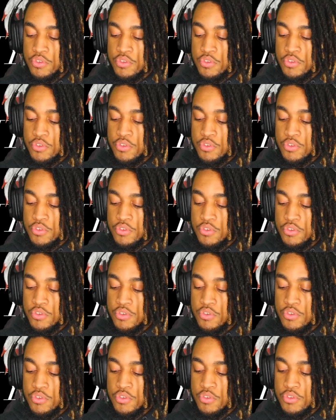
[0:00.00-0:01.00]
recycle,
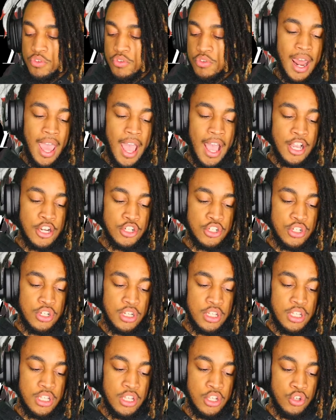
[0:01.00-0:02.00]
and not
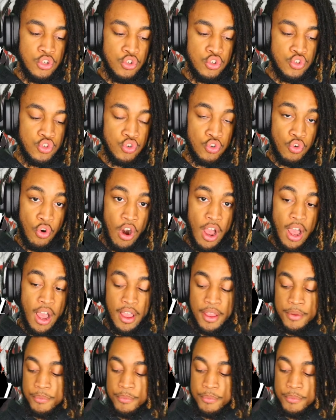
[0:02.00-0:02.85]
actually try.